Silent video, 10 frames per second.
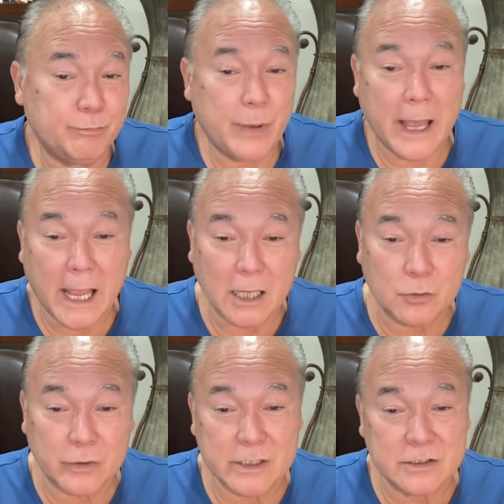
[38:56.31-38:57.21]

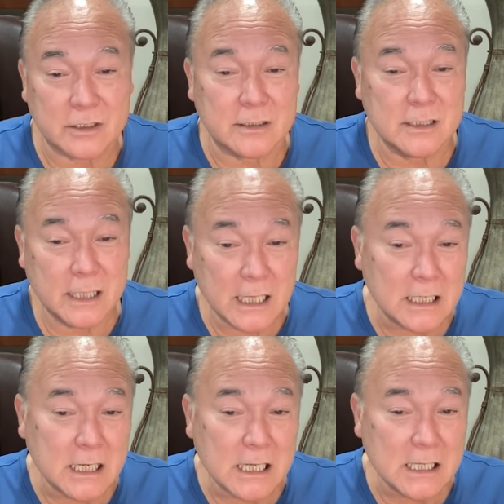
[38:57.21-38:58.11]
pancreas and
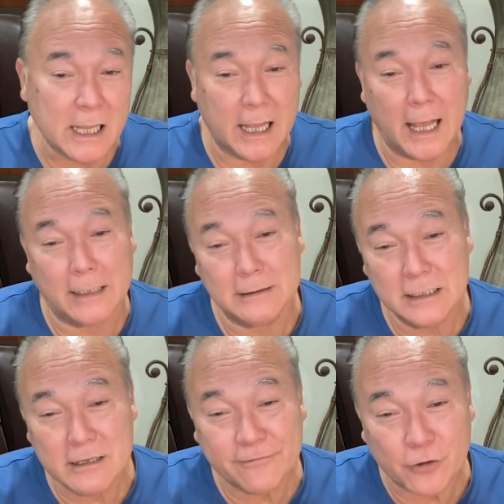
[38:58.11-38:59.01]
kidney and
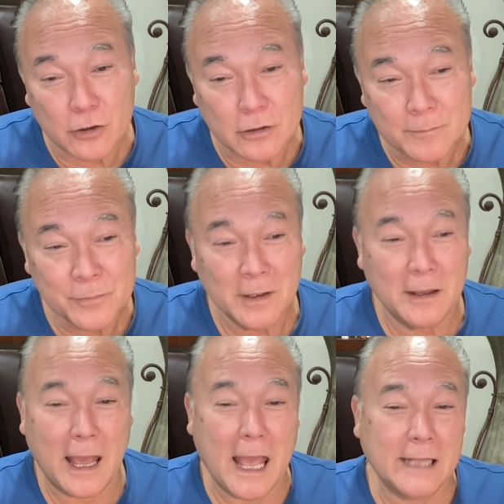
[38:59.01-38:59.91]
liver
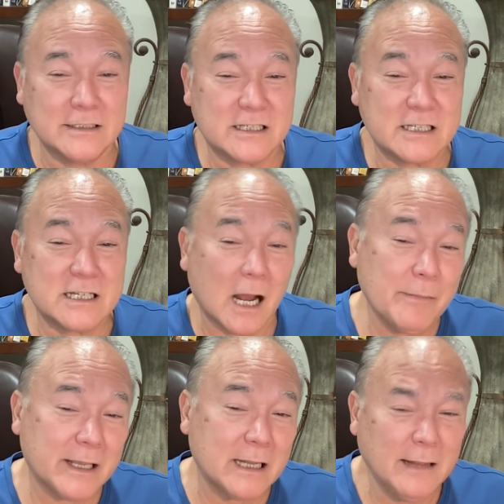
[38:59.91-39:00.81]
and
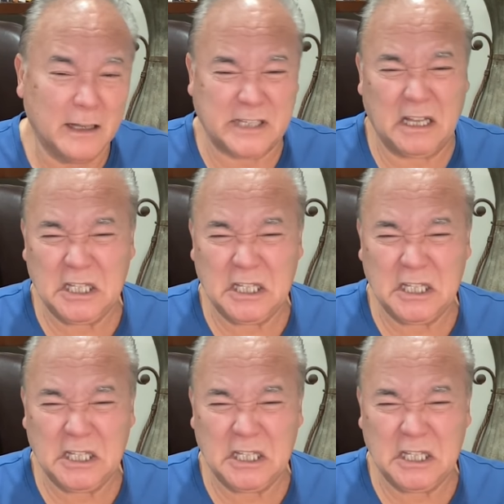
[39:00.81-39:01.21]
stomach, and they'll say,